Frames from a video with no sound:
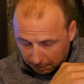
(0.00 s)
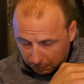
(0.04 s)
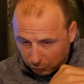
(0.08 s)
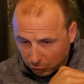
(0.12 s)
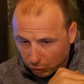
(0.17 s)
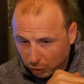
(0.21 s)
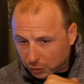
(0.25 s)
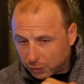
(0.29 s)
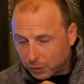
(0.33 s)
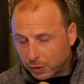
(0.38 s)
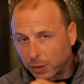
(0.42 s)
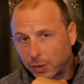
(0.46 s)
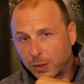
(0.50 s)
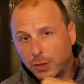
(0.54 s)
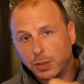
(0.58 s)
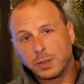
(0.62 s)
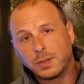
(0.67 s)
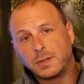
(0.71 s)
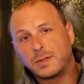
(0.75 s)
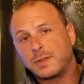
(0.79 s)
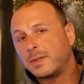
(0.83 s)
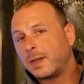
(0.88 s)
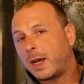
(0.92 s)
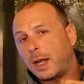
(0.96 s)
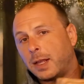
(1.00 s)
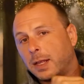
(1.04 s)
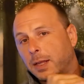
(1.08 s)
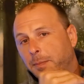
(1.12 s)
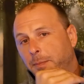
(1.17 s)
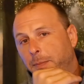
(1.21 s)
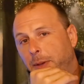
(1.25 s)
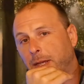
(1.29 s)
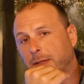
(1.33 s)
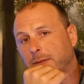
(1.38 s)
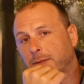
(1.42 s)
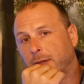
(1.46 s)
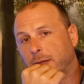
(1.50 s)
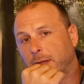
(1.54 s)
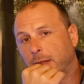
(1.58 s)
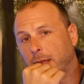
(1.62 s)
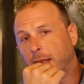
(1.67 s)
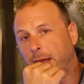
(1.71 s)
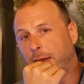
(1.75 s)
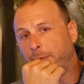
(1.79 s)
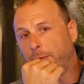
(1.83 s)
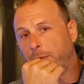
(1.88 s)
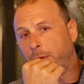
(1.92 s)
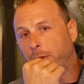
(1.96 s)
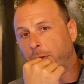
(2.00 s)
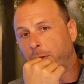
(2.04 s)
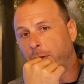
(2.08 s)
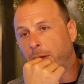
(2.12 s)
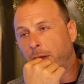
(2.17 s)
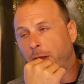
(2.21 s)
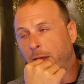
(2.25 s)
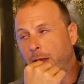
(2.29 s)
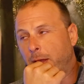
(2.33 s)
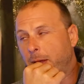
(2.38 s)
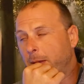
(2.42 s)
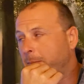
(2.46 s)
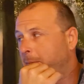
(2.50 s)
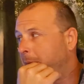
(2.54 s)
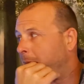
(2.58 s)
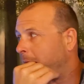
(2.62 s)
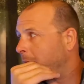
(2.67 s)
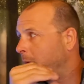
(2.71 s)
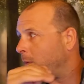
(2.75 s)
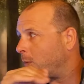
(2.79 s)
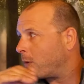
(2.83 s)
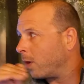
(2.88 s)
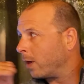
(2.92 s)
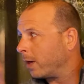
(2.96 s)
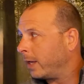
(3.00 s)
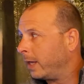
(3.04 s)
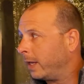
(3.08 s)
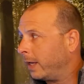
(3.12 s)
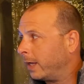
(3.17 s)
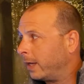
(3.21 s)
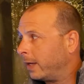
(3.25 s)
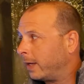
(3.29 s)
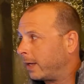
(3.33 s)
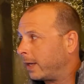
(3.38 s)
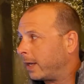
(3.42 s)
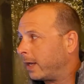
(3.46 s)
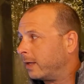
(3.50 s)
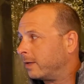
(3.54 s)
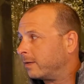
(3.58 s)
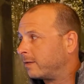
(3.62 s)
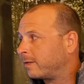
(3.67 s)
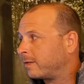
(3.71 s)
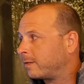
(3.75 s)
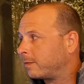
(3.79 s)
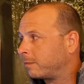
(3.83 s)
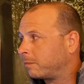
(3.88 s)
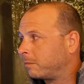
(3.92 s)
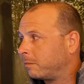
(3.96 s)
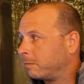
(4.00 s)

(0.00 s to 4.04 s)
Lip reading: just a good solid basic level by working it against